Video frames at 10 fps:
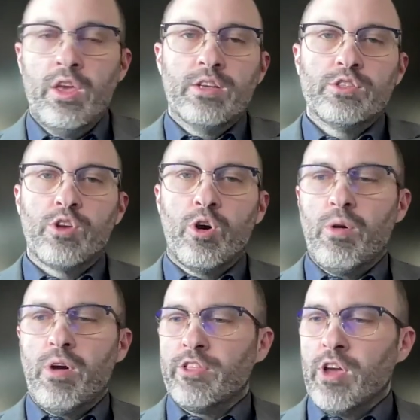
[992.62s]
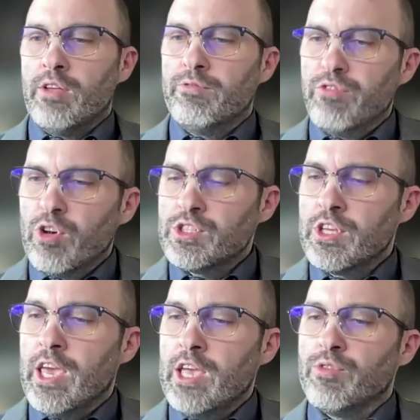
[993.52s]
So I thought I'd first
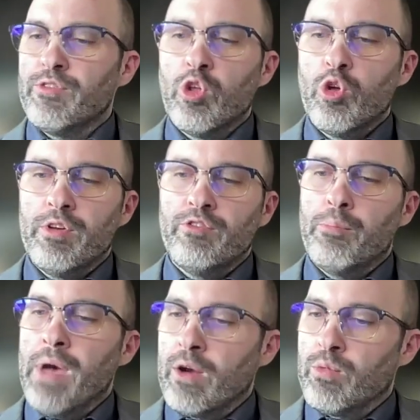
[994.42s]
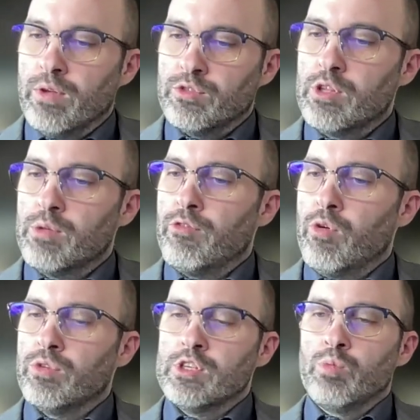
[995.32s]
engage with a little bit of a background to the
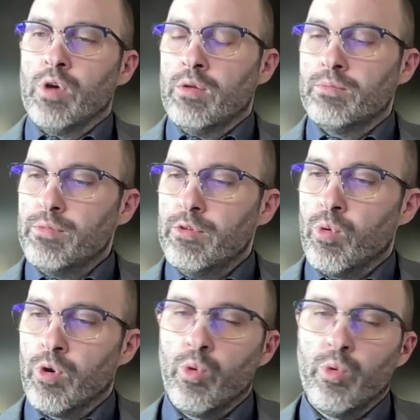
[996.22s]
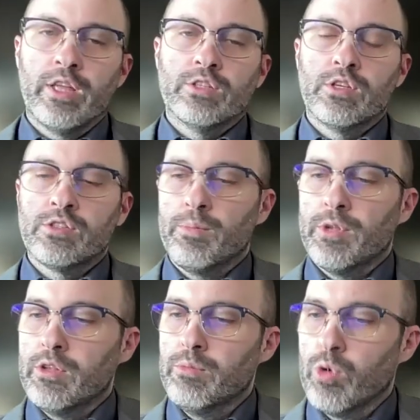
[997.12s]
revolt as well, before going into some of
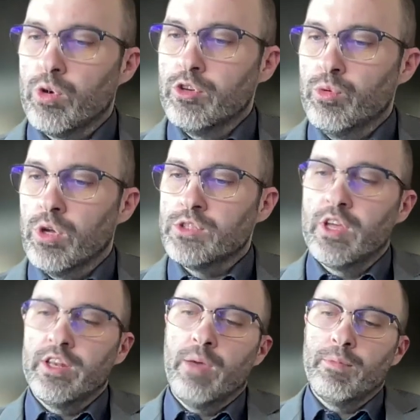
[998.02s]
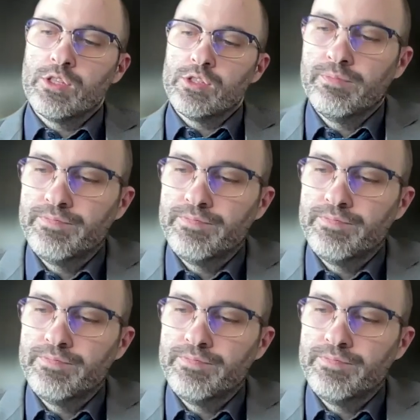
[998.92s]
the more nuanced dynamics.